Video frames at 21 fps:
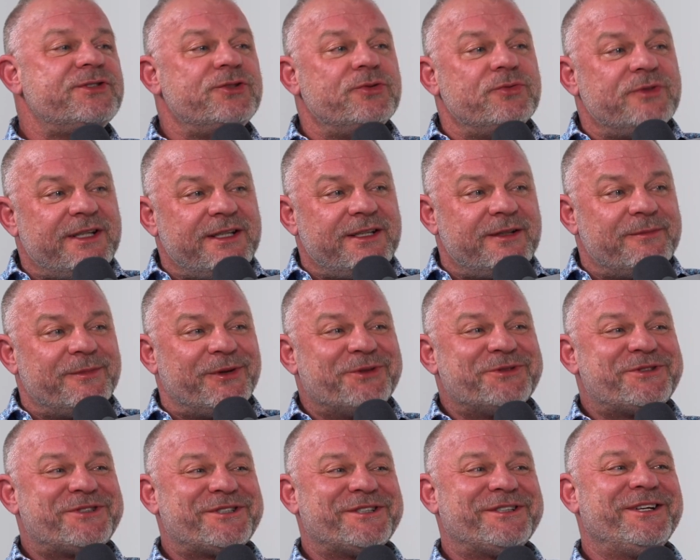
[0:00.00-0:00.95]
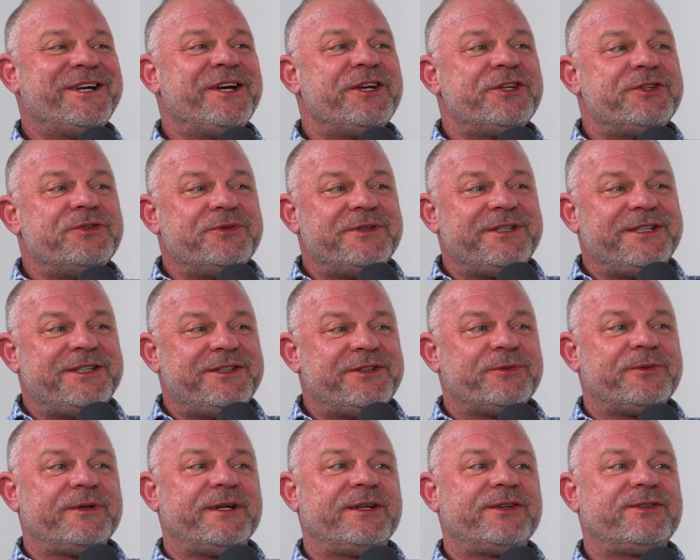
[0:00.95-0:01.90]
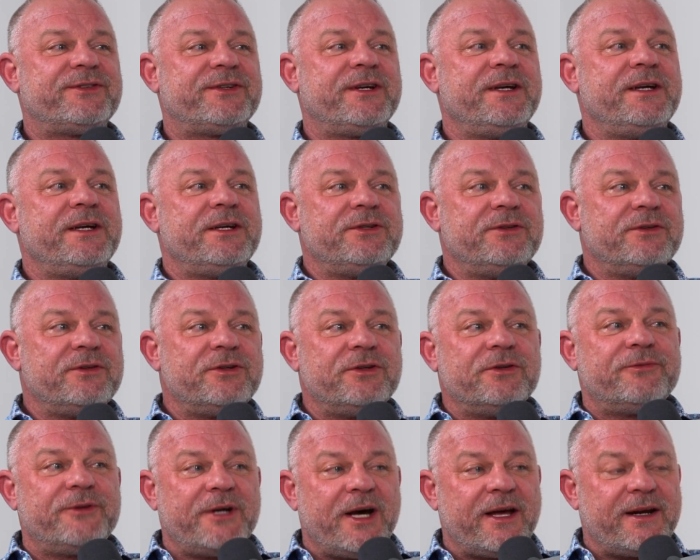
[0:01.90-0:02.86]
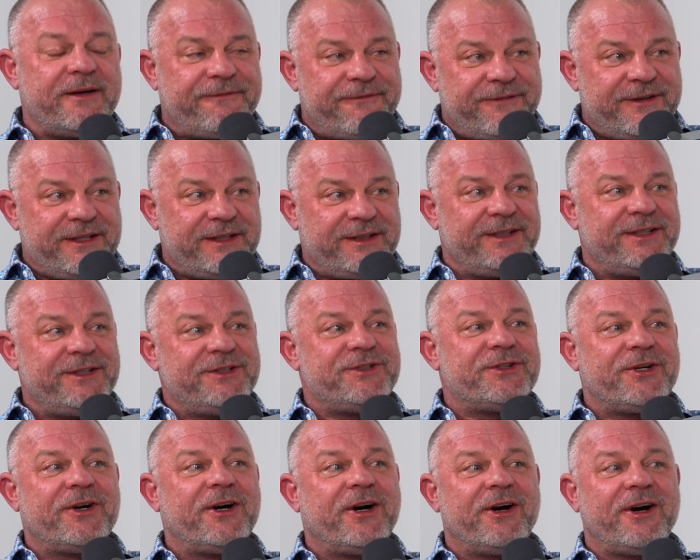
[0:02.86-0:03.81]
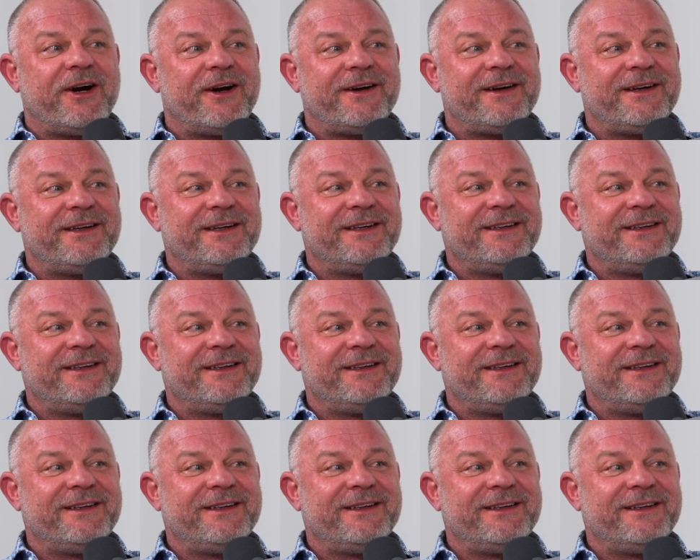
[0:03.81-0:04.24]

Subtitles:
you need emotion, you need the risk, you've got to feel it in your heart.